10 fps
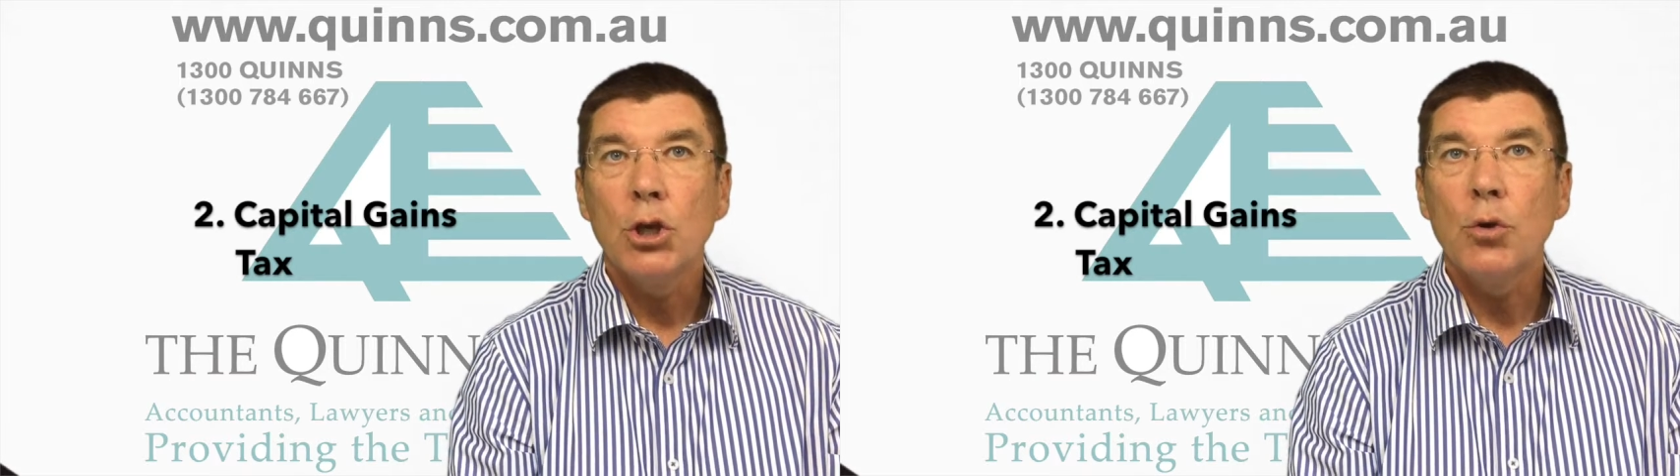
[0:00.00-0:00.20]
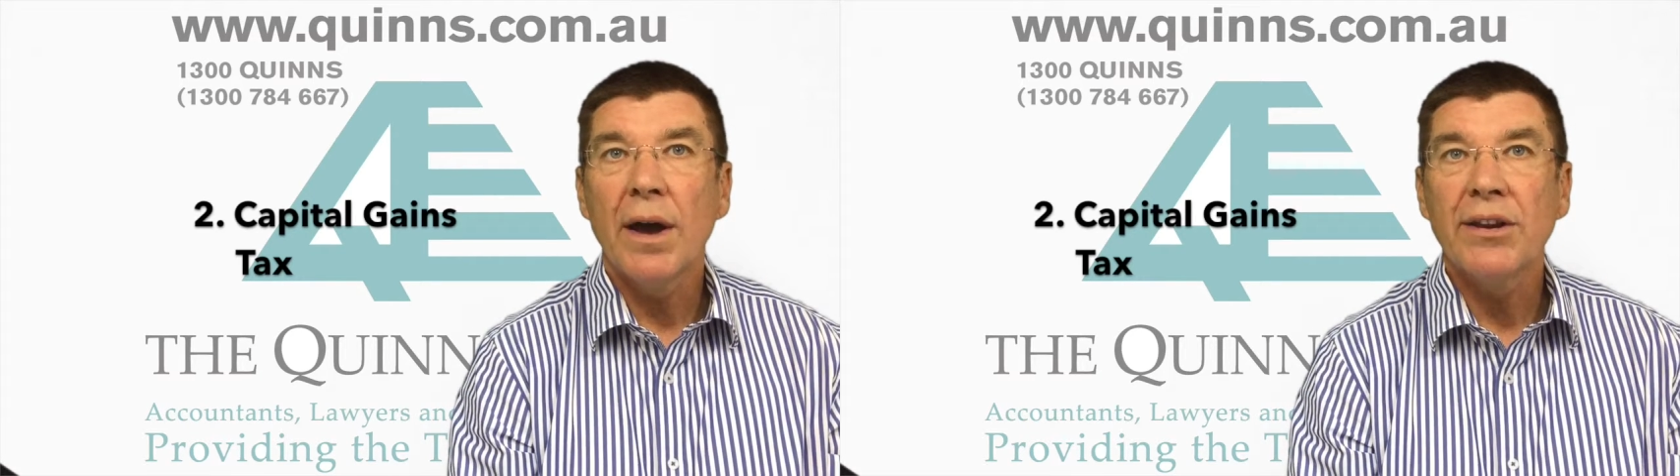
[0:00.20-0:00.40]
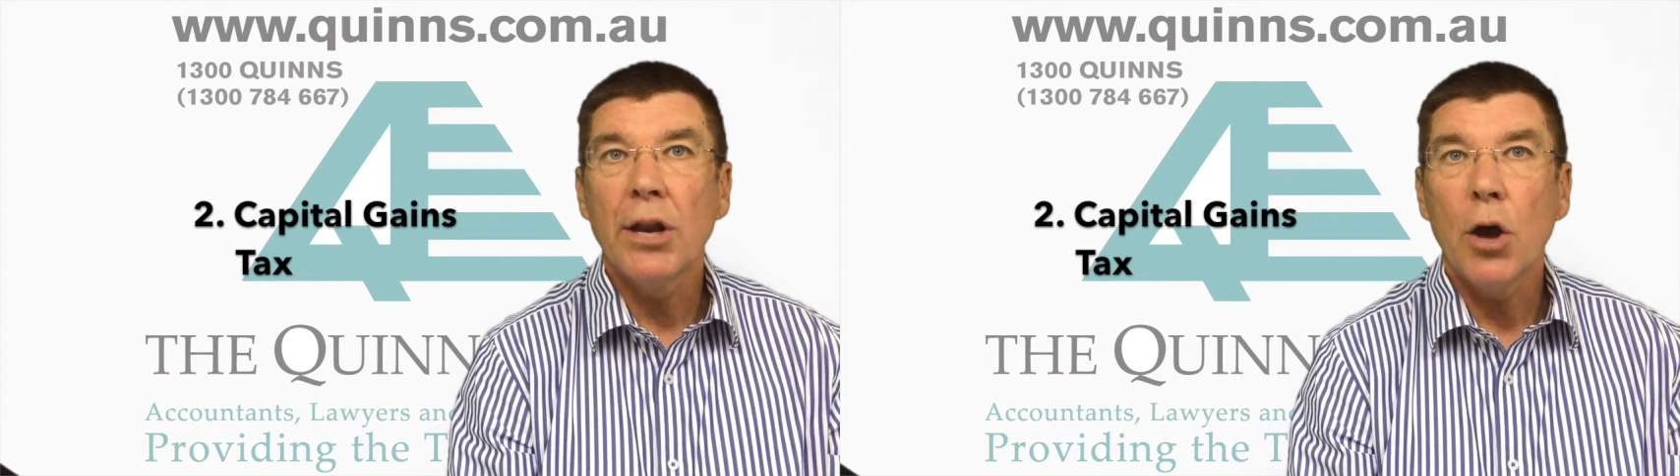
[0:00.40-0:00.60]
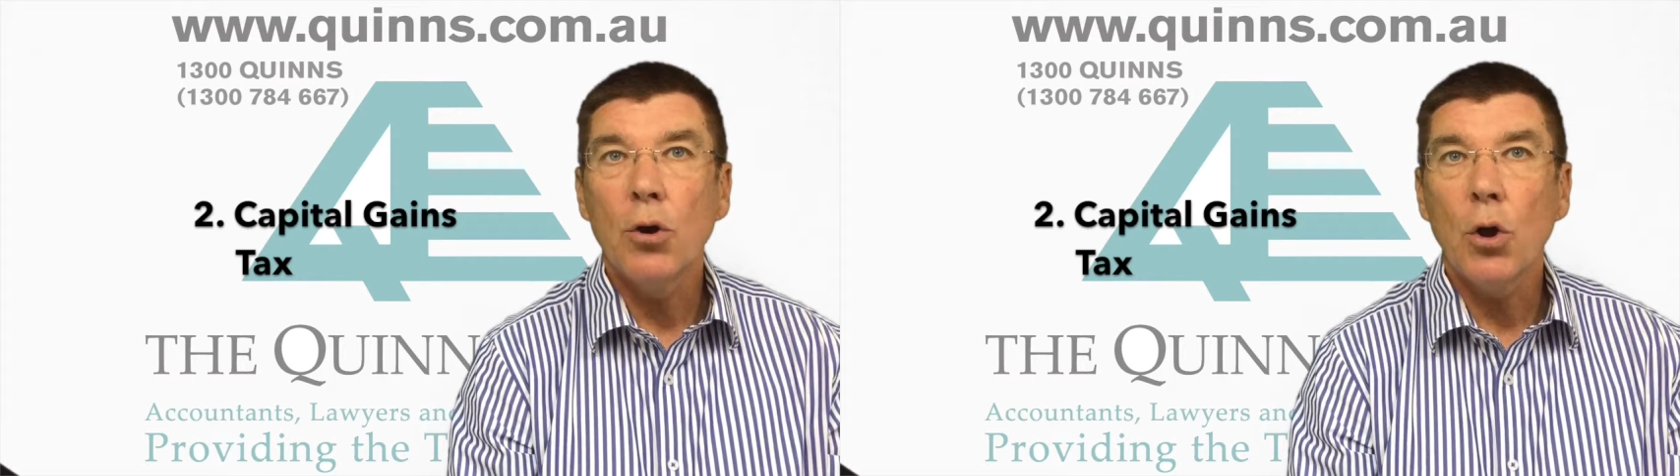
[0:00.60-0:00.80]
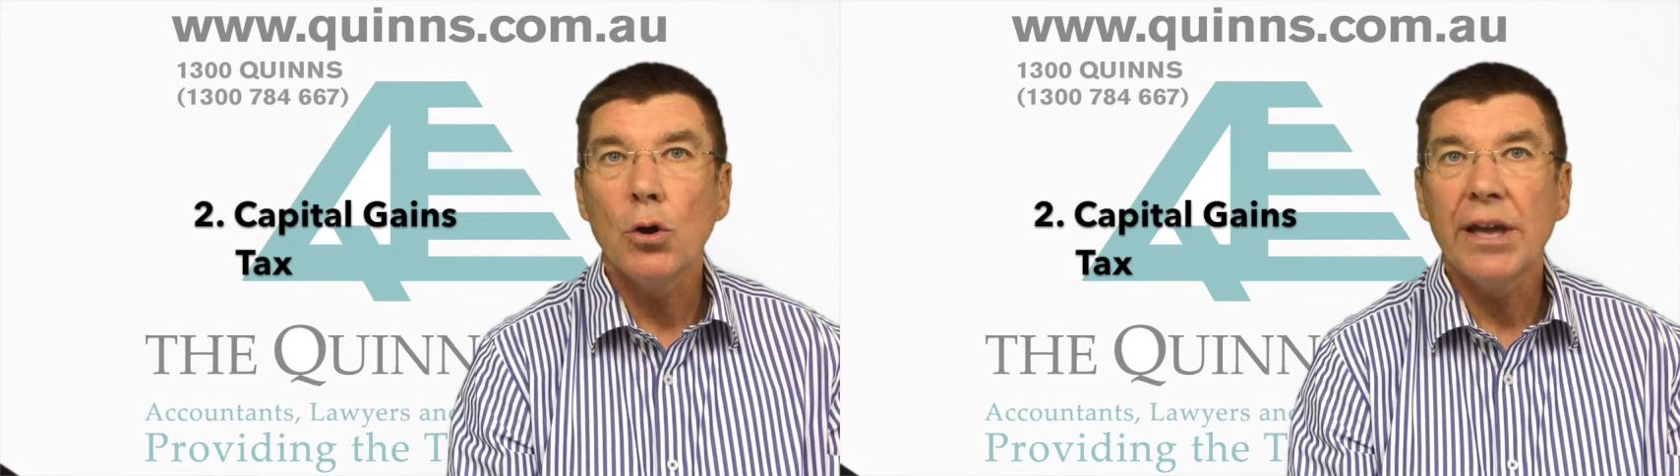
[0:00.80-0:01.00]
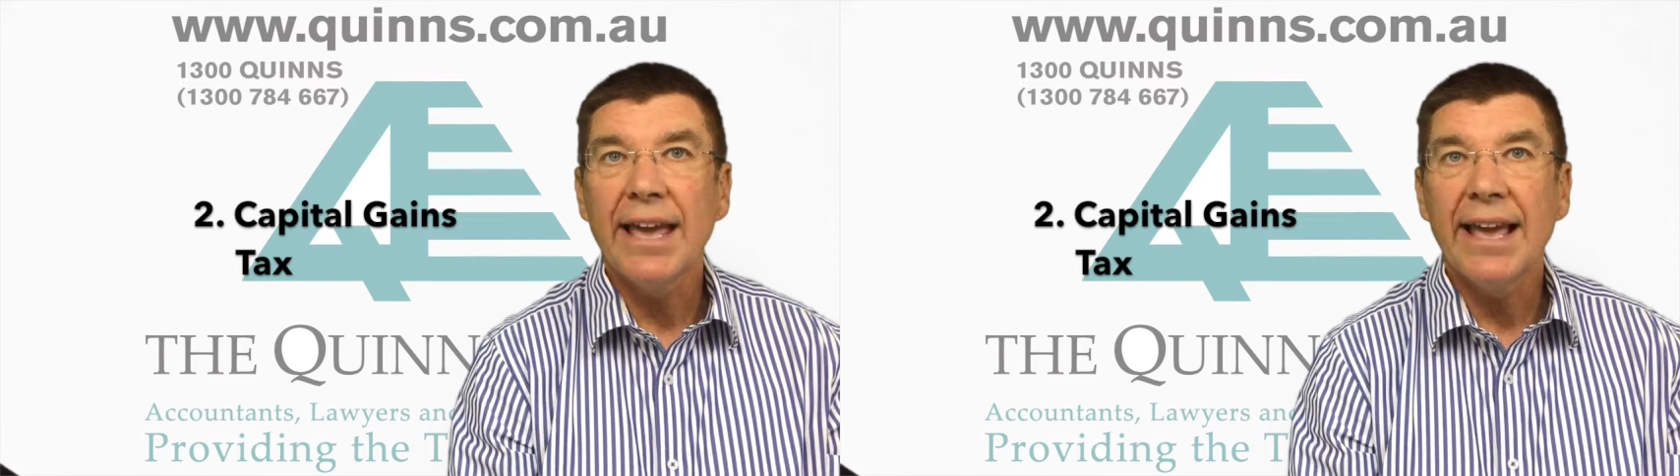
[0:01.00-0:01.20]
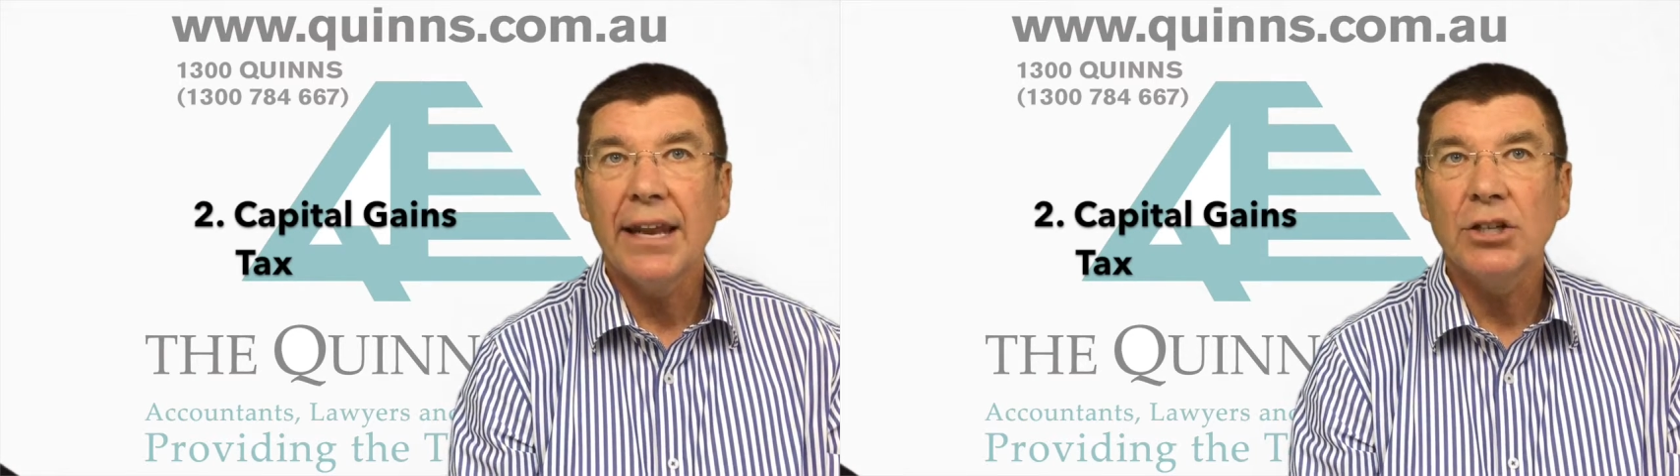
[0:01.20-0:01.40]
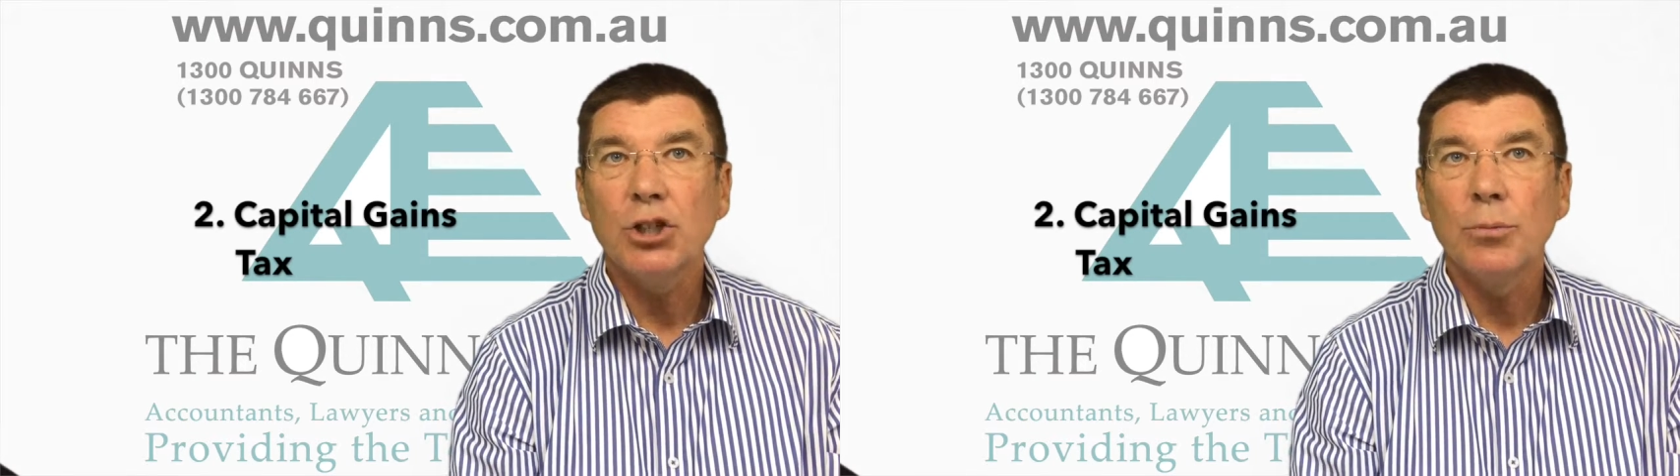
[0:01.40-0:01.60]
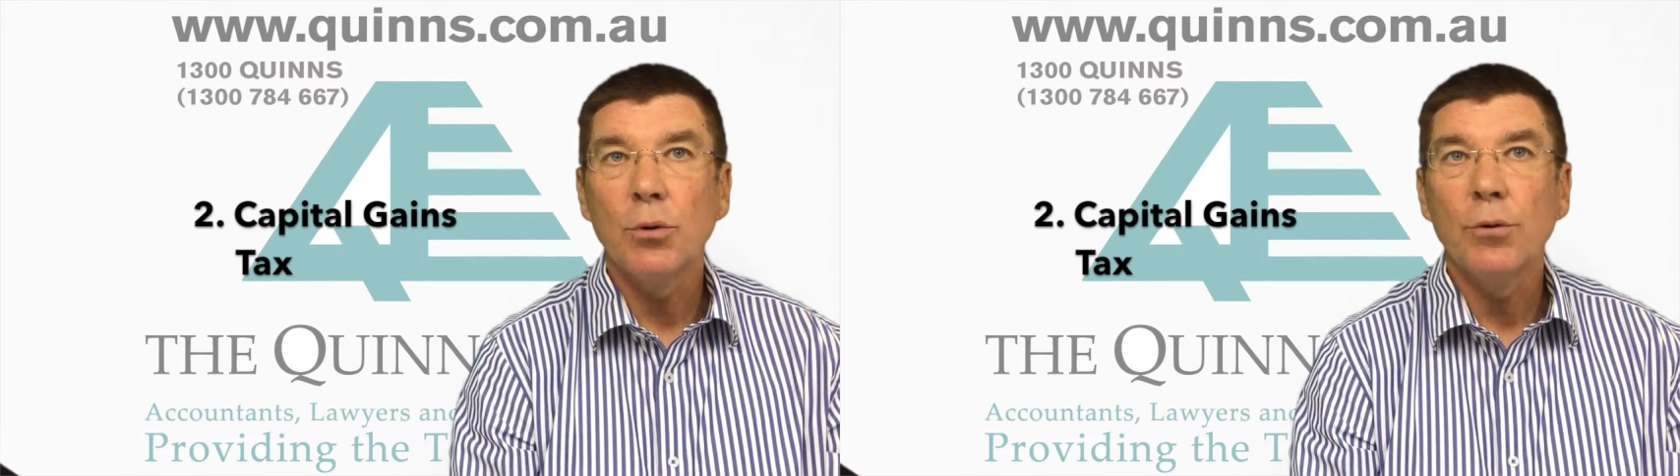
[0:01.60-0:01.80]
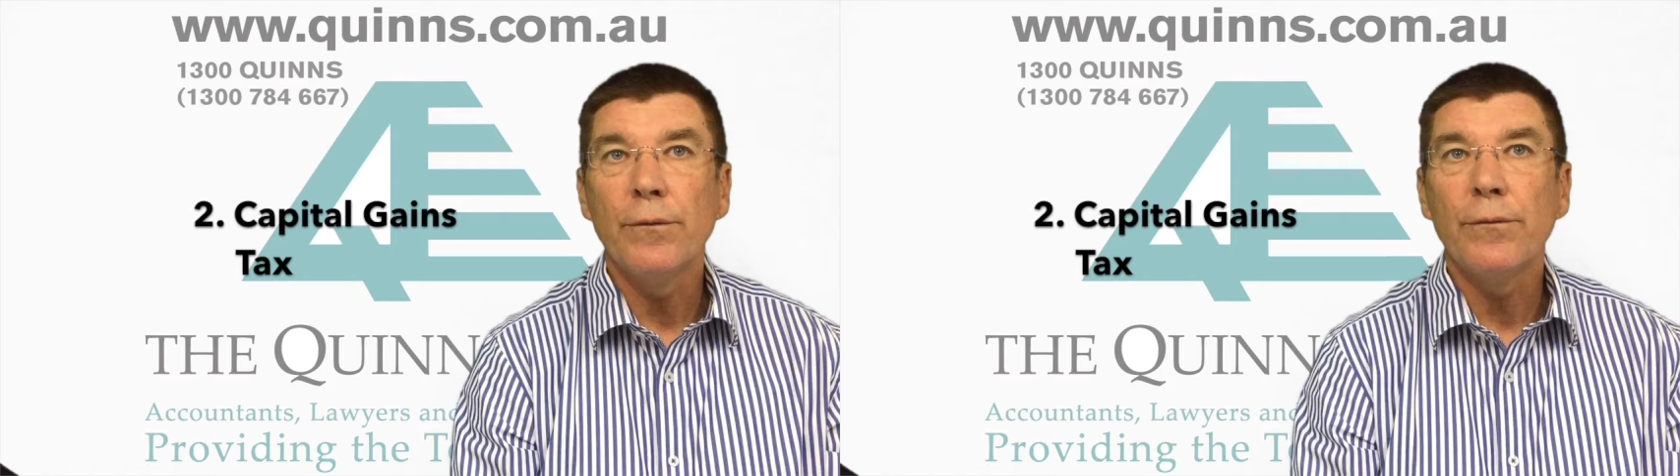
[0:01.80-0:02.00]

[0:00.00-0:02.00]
you are no longer eligible